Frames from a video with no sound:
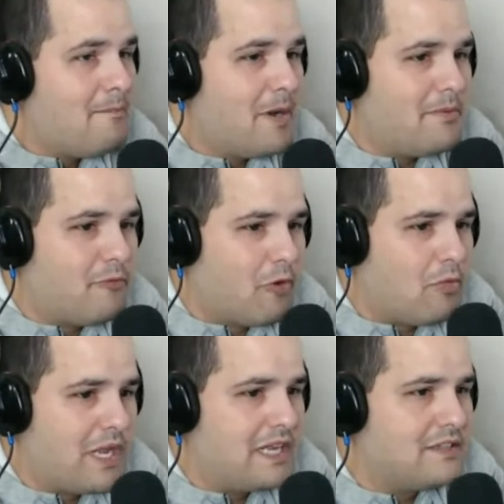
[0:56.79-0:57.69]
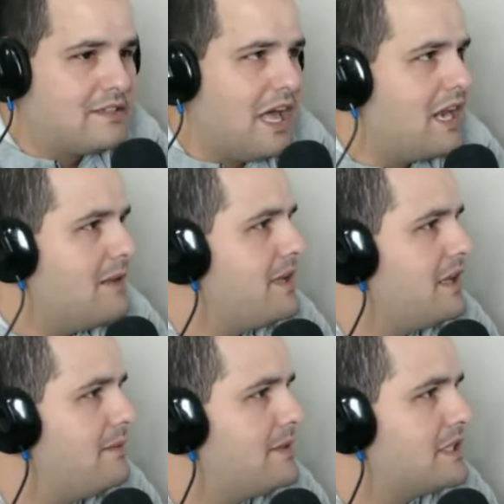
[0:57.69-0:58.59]
But before we get into that, let
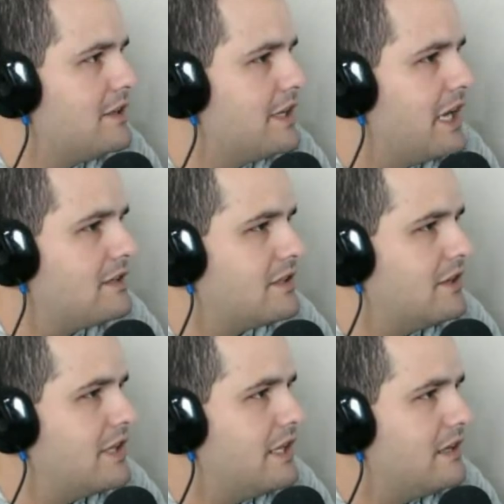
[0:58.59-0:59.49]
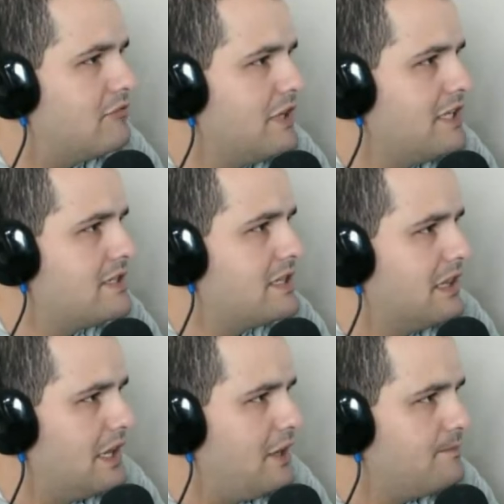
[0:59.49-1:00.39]
me let me tell you guys something.
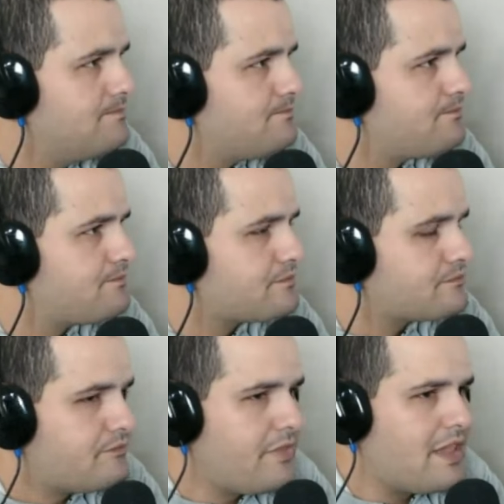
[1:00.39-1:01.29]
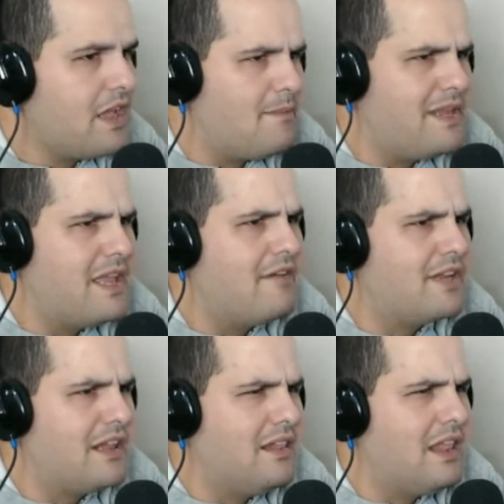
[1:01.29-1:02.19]
Recently, I've been
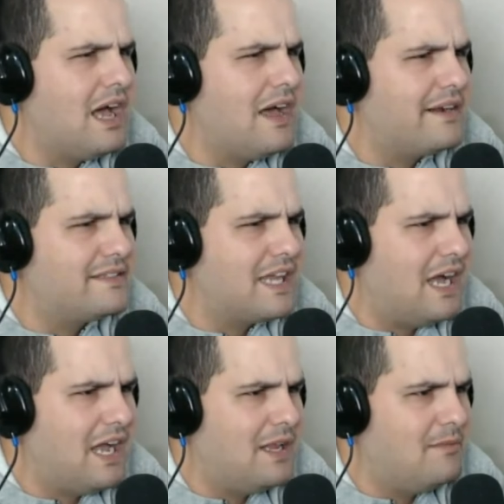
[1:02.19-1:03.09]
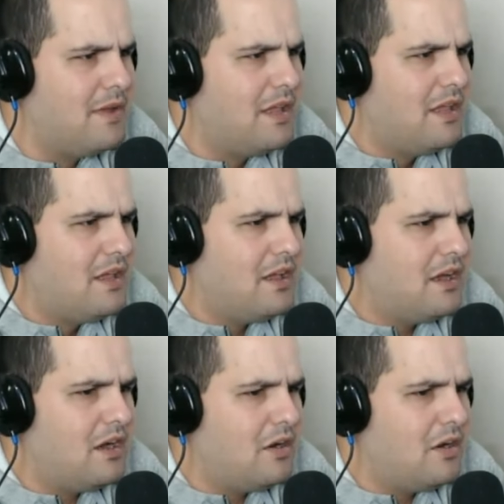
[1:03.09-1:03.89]
having a lot of time, uh,